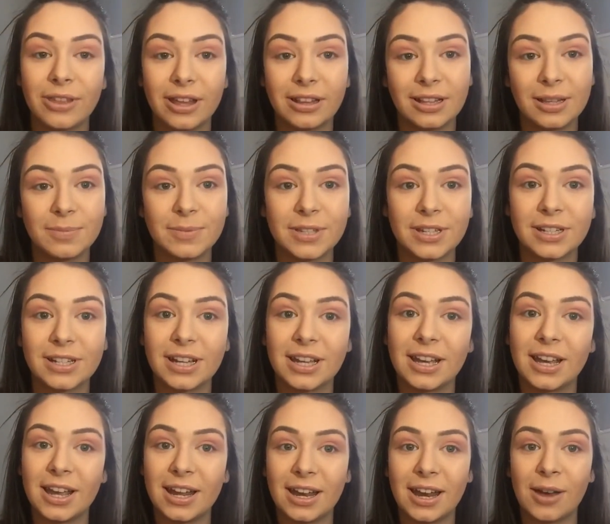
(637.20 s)
that lips are
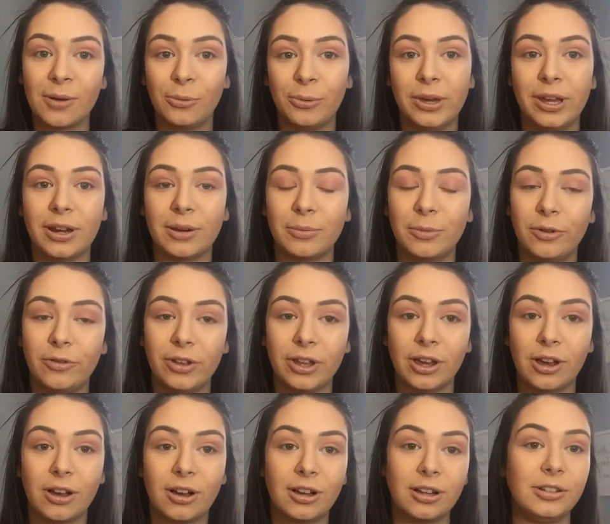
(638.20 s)
done, we are
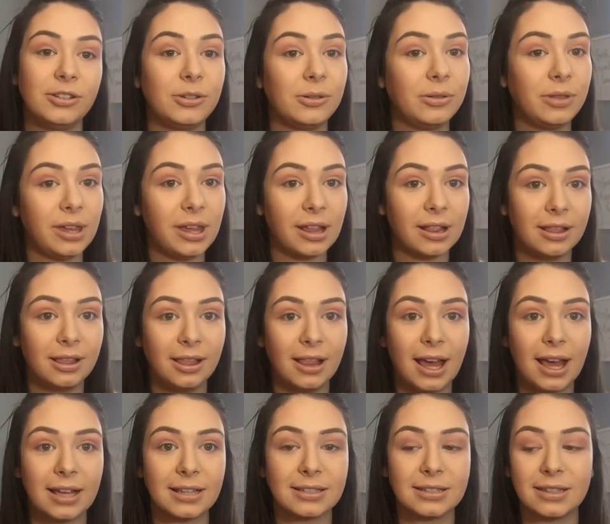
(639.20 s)
moving on to the
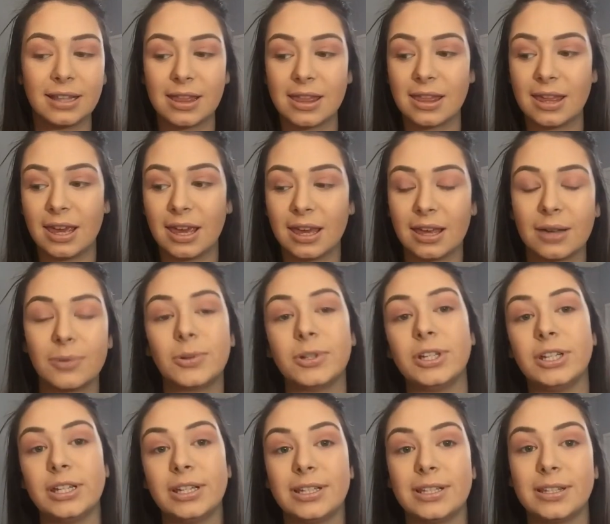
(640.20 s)
last thing,
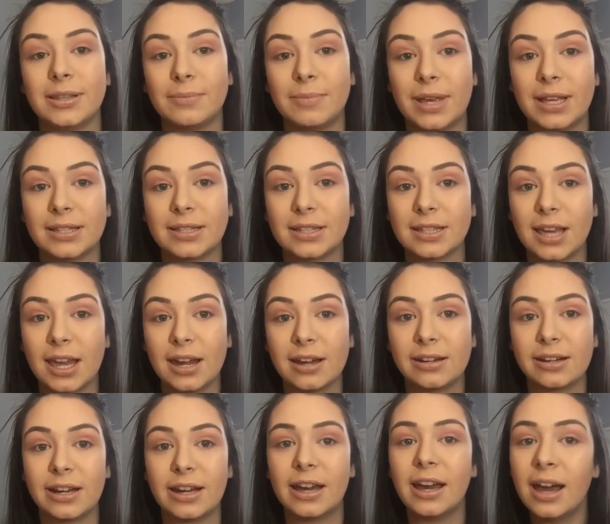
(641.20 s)
which is
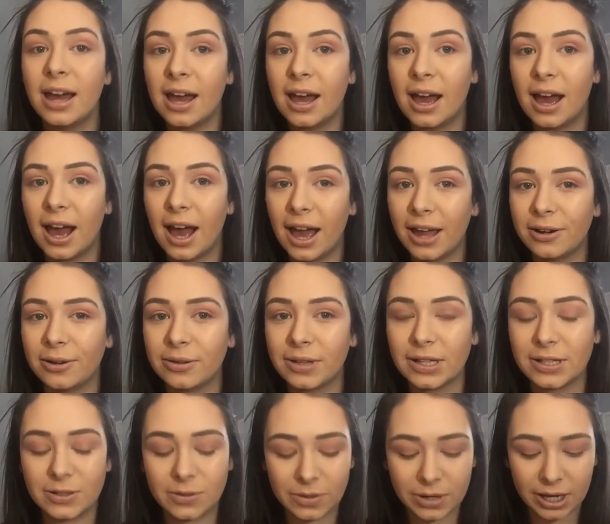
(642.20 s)
mascara. I don't
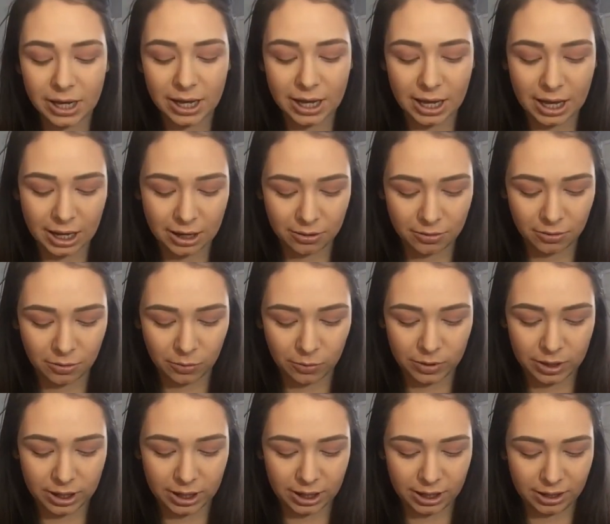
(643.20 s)
like doing it. I don't know
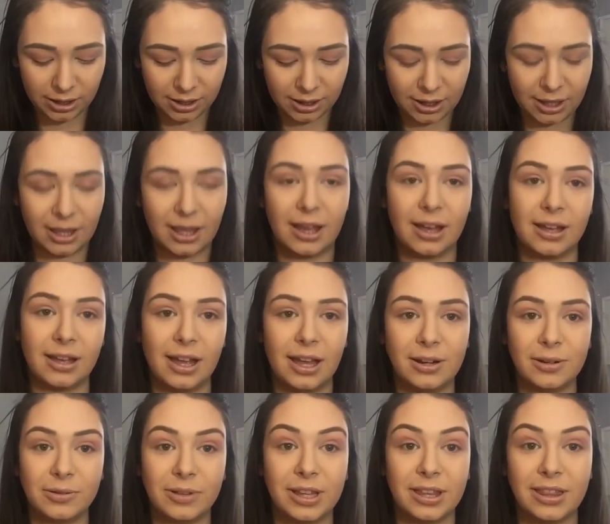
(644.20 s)
why.
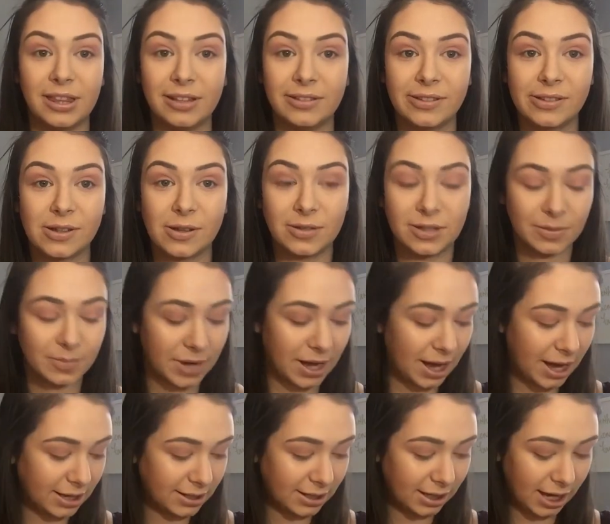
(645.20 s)
I don't like things close to my
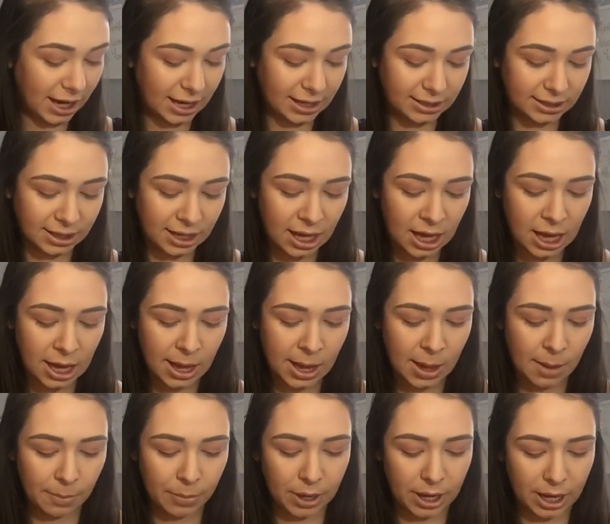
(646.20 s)
eyes, I guess.
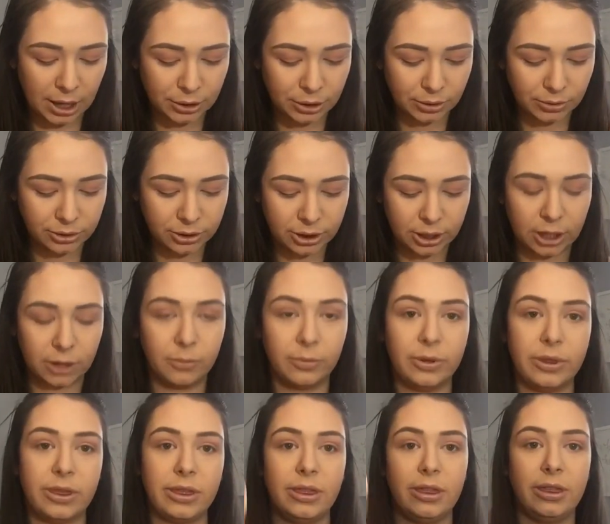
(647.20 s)
But I do start
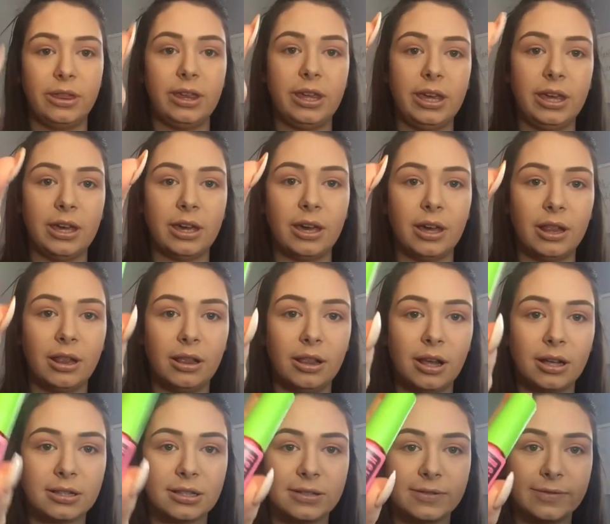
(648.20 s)
with the
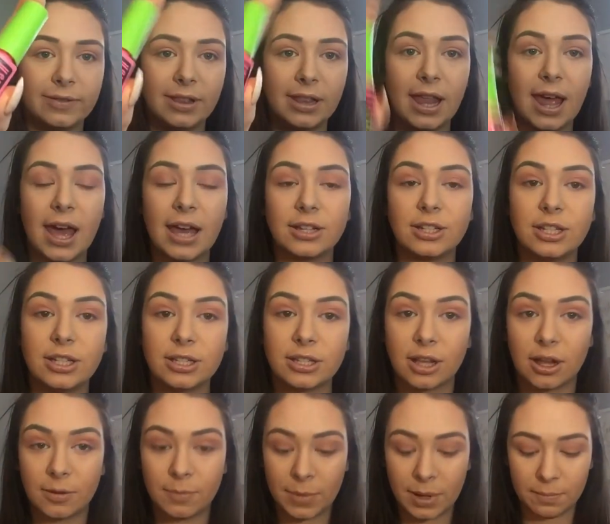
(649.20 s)
lots of lashes
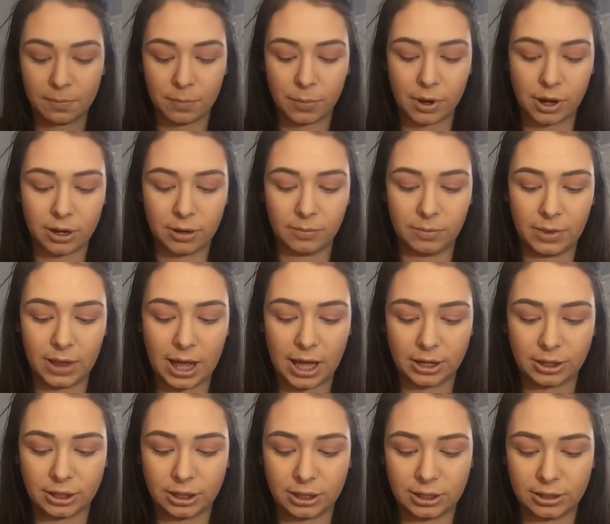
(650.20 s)
on my bottom
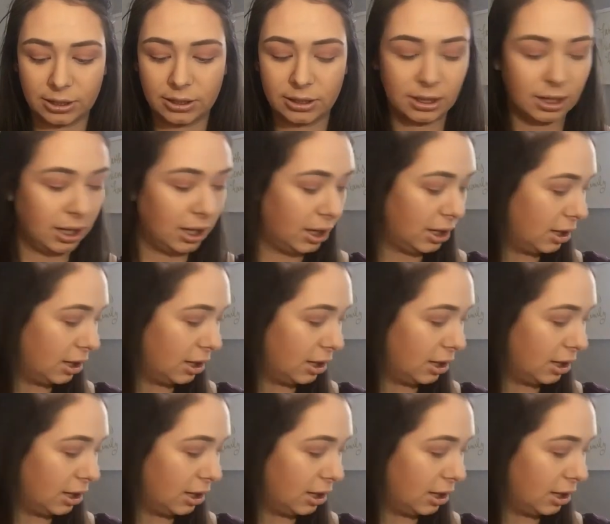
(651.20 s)
lashes.